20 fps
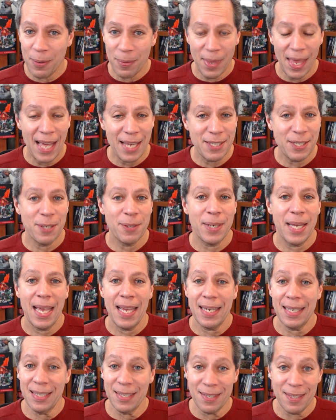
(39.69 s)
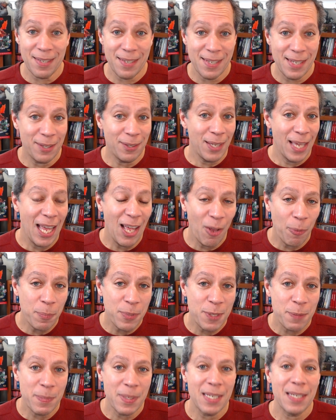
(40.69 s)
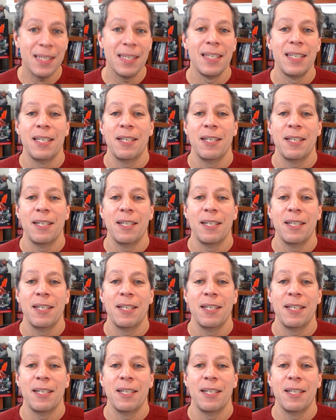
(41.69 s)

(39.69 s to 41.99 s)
That's okay. It still helps me